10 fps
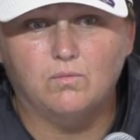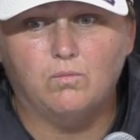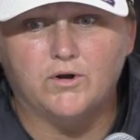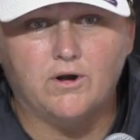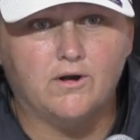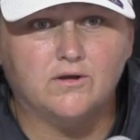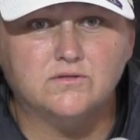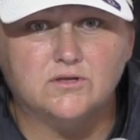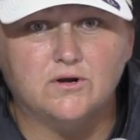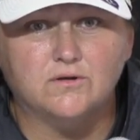what are our
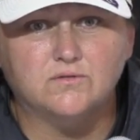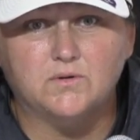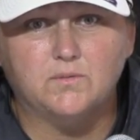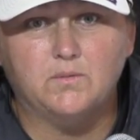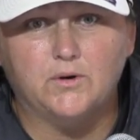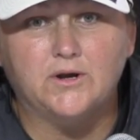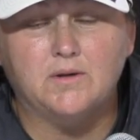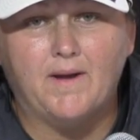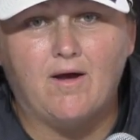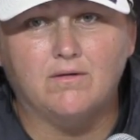concerns? What are we
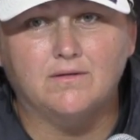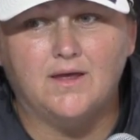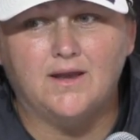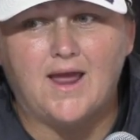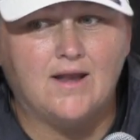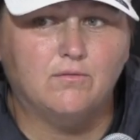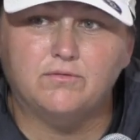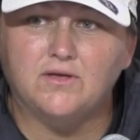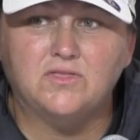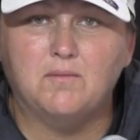worried about? And I
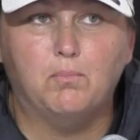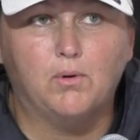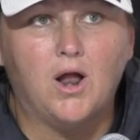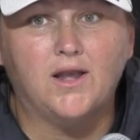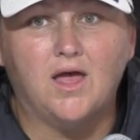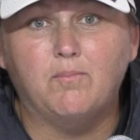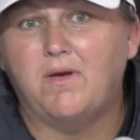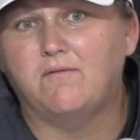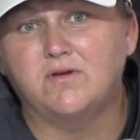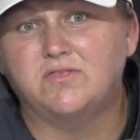don't think they brought up
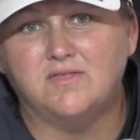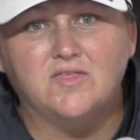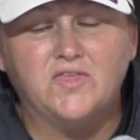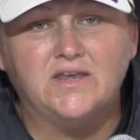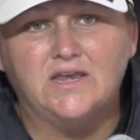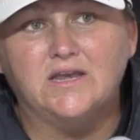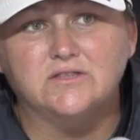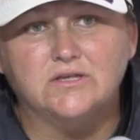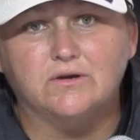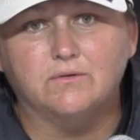everything that they
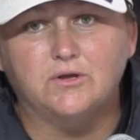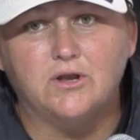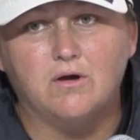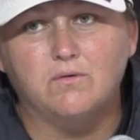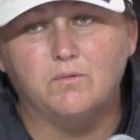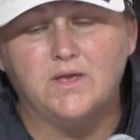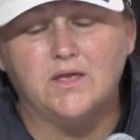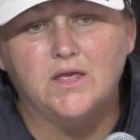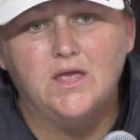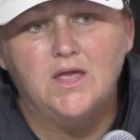needed to.
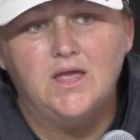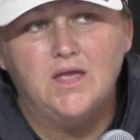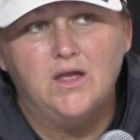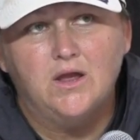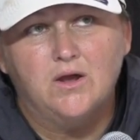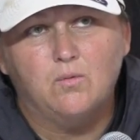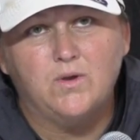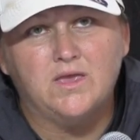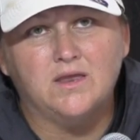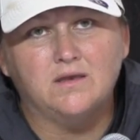
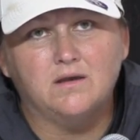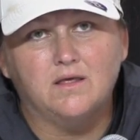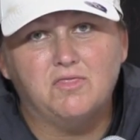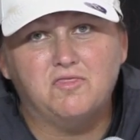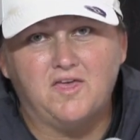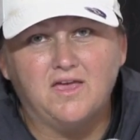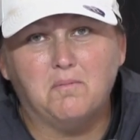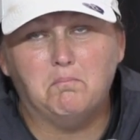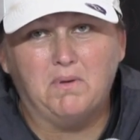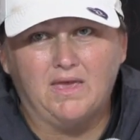We can
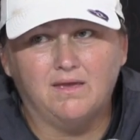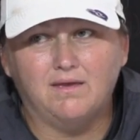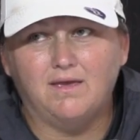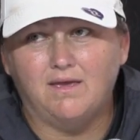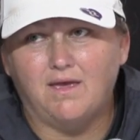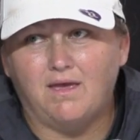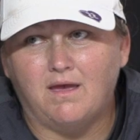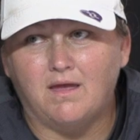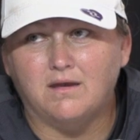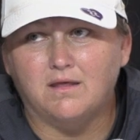think big
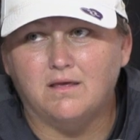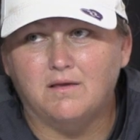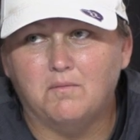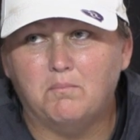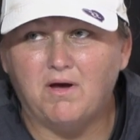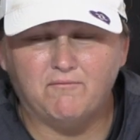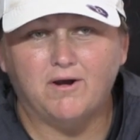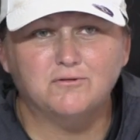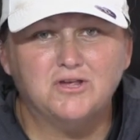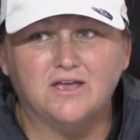and puff
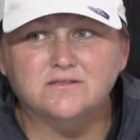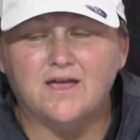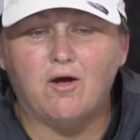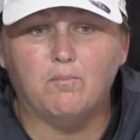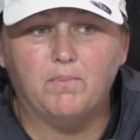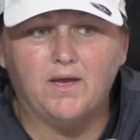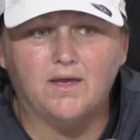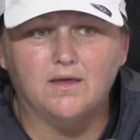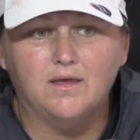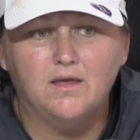our chest out, but